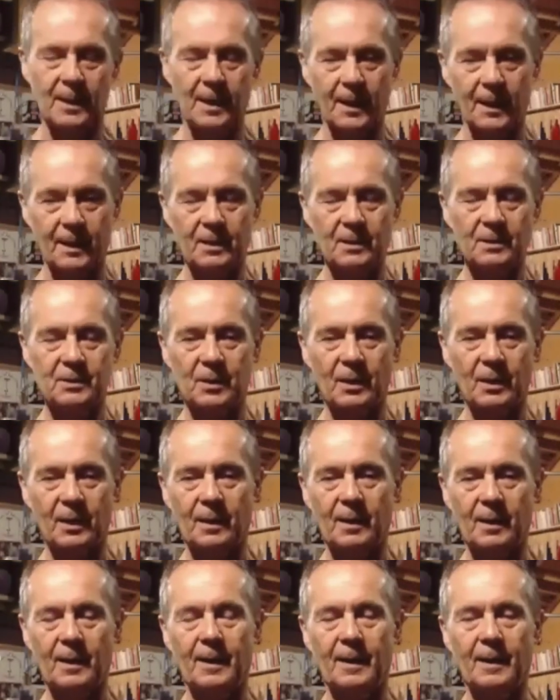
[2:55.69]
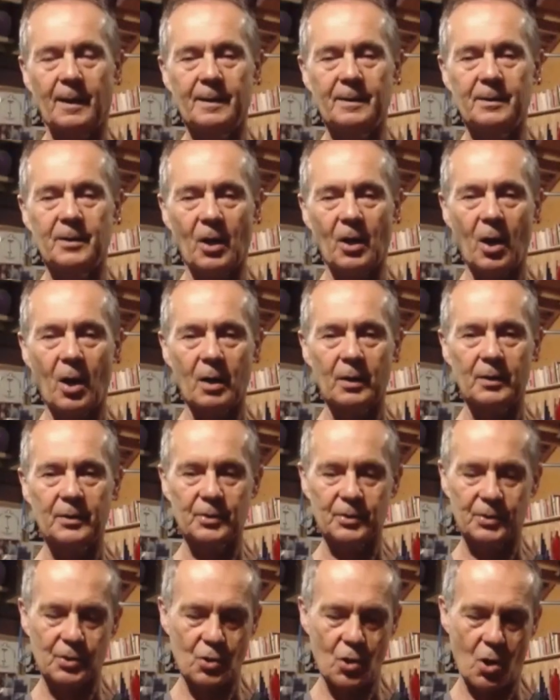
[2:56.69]
And it's the heart
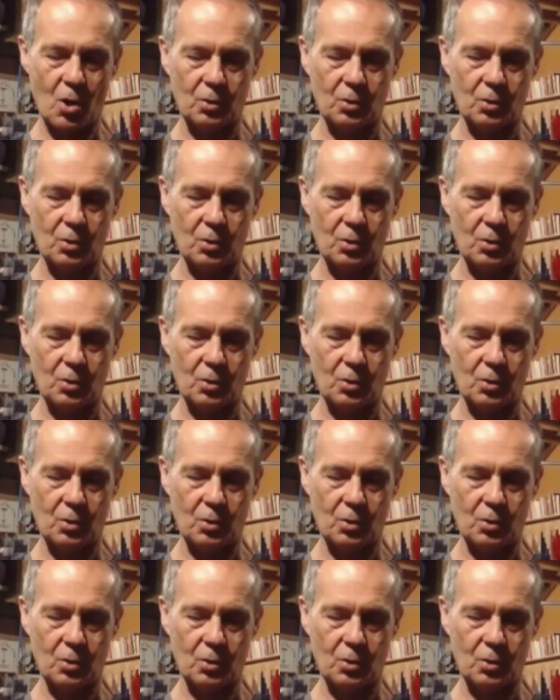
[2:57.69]
is